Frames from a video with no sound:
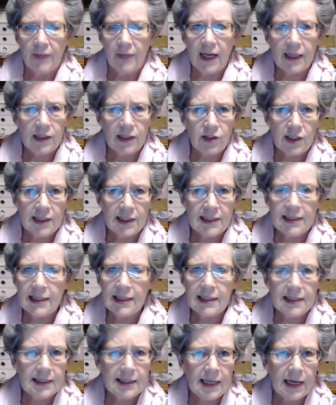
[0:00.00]
and it just
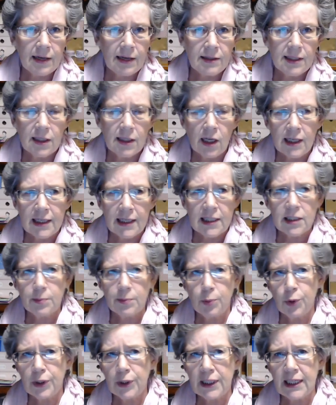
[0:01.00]
sits there until I need to
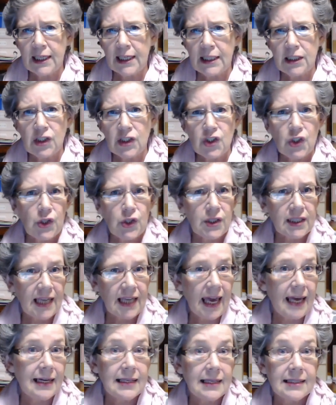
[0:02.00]
put it into the
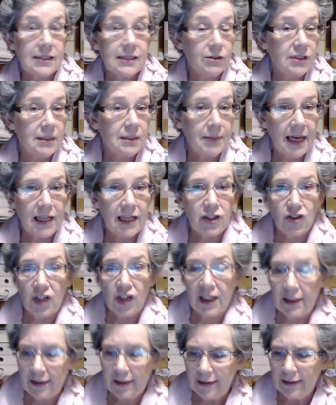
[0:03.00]
canister in the
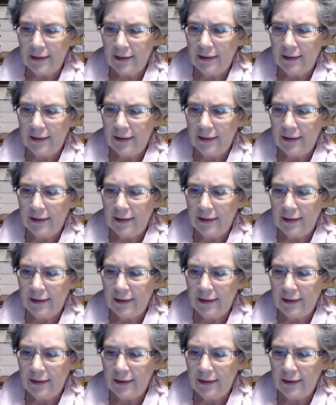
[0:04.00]
pantry.